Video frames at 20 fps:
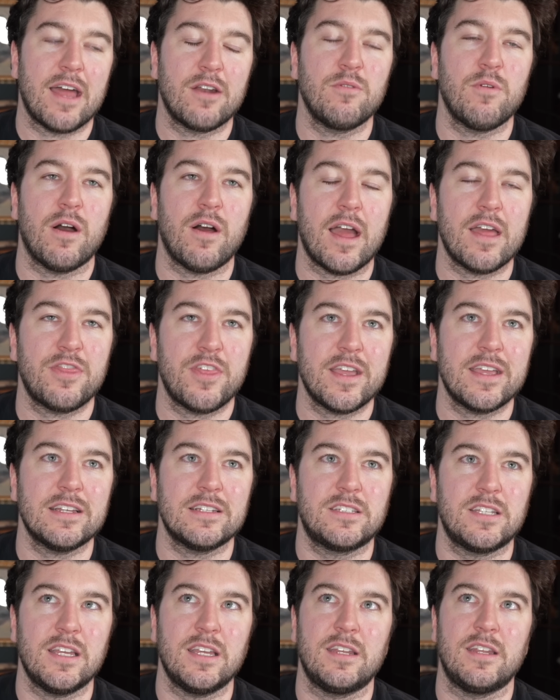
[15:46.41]
I think
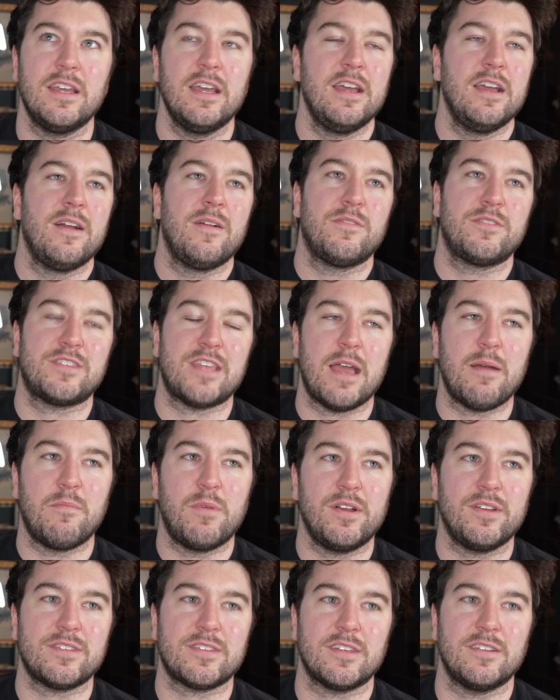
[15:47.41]
it did Sam
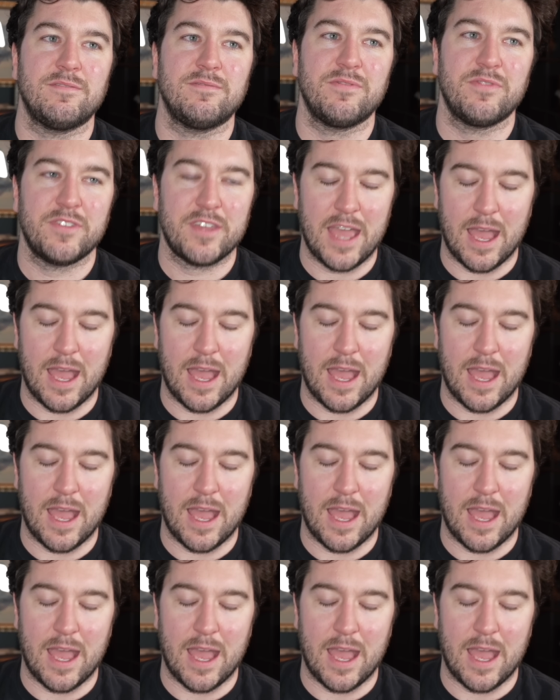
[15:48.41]
Wilson